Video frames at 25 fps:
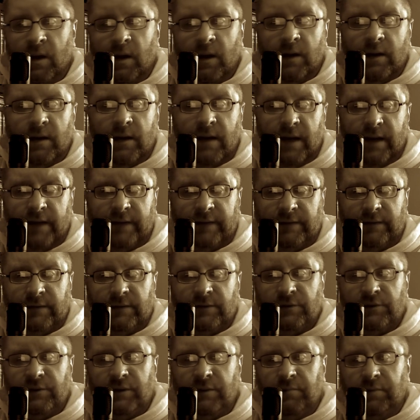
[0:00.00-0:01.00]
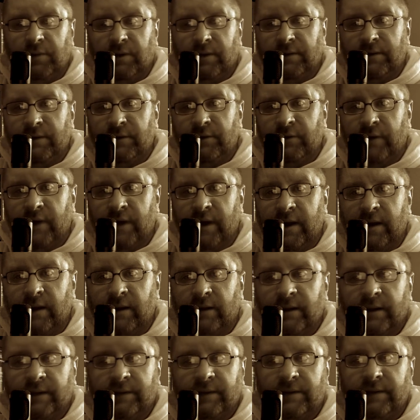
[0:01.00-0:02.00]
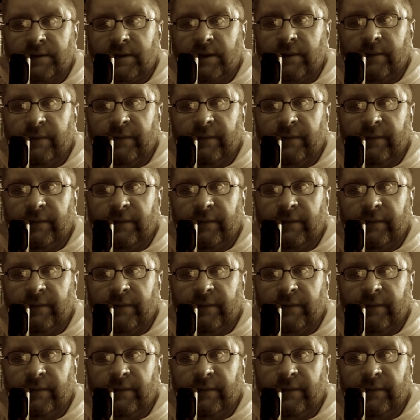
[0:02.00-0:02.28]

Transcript: Next, she plugged the drain and let the tub